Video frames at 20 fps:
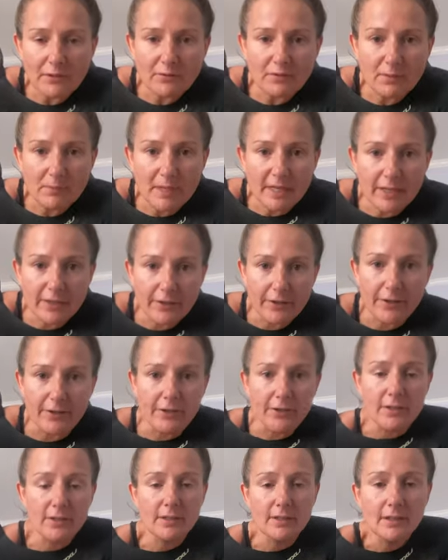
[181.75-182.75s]
from
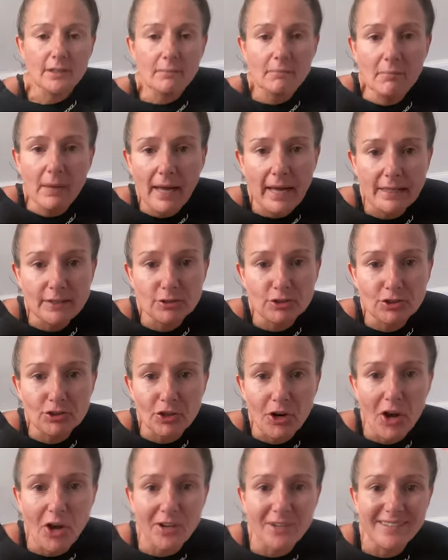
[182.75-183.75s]
here, Pat and
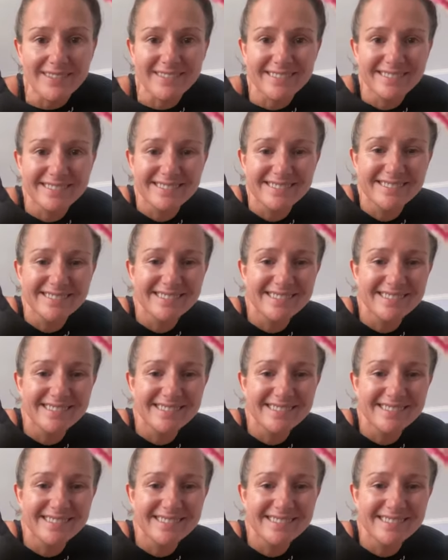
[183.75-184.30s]
Strong.